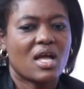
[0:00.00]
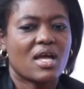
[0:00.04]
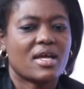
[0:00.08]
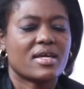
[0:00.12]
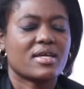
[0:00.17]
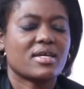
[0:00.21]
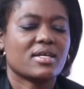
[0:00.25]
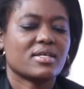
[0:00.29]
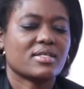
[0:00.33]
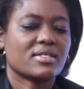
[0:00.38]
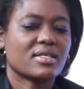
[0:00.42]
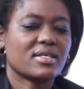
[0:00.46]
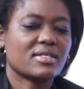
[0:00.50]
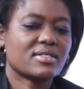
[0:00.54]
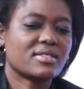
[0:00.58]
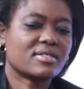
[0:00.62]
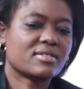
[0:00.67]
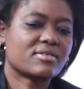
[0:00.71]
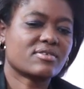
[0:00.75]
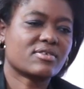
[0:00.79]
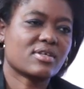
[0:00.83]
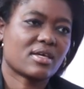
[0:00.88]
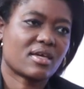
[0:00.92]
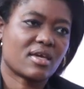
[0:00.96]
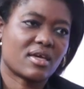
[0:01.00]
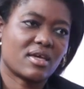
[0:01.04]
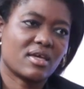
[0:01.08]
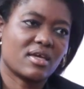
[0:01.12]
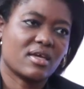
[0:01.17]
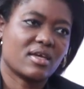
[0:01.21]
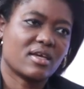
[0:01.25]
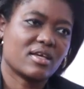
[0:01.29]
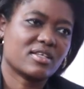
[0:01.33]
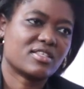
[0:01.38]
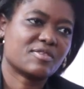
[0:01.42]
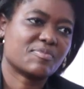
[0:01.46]
It's
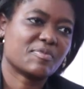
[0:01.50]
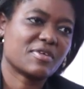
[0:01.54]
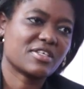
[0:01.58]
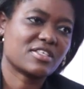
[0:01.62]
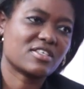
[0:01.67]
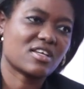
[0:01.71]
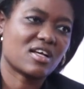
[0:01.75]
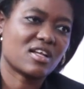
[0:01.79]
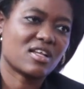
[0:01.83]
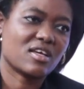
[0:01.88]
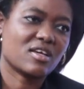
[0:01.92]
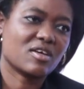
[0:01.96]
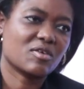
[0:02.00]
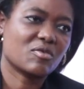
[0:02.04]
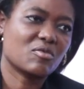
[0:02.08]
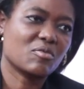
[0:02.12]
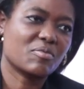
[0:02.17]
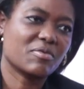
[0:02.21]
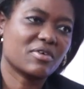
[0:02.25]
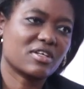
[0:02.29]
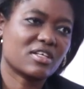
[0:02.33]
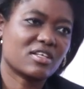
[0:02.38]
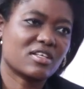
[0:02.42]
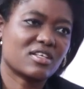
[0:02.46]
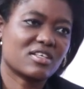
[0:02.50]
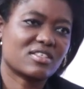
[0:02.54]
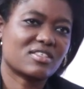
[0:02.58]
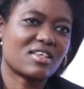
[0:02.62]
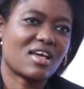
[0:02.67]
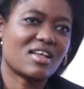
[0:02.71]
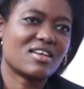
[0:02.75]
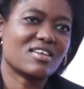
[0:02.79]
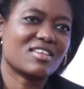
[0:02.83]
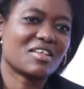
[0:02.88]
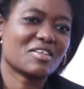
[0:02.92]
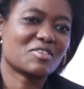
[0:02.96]
tricky, especially with politics,
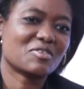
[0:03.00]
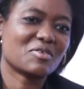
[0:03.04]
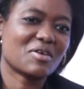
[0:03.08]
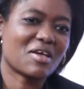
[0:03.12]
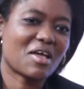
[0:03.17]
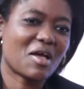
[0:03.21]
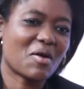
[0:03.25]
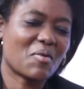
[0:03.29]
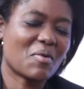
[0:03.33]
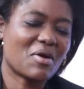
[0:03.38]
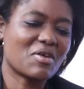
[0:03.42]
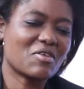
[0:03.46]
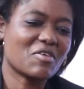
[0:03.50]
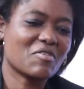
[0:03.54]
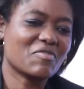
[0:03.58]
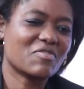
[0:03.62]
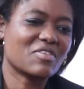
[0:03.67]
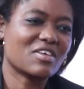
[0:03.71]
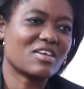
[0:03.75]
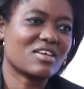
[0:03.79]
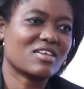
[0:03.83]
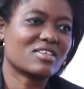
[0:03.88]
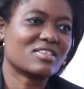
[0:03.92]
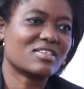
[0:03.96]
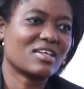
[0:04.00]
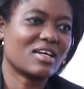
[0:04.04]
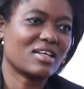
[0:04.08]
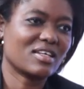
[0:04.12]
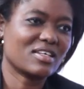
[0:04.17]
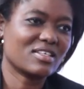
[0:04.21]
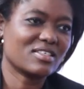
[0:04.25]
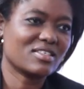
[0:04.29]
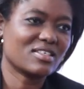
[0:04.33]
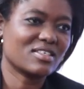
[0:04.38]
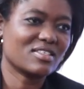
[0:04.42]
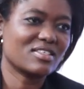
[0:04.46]
and that's why one of the
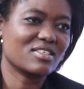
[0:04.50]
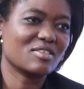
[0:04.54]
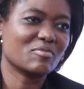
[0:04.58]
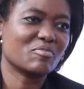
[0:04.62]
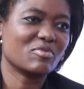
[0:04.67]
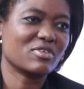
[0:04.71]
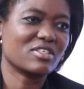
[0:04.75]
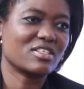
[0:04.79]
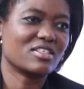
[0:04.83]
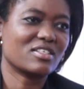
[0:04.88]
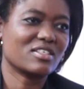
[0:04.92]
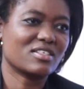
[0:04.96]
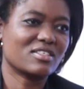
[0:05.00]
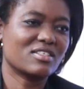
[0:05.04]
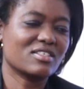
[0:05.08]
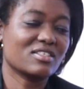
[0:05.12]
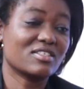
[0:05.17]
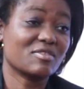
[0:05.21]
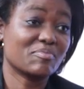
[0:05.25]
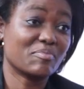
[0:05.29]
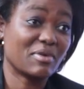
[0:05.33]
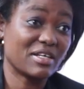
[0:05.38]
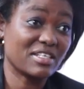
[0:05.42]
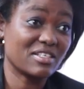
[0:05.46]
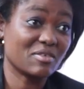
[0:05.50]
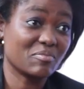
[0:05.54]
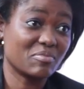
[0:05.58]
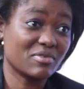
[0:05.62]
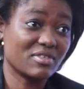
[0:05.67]
challenges in politics is party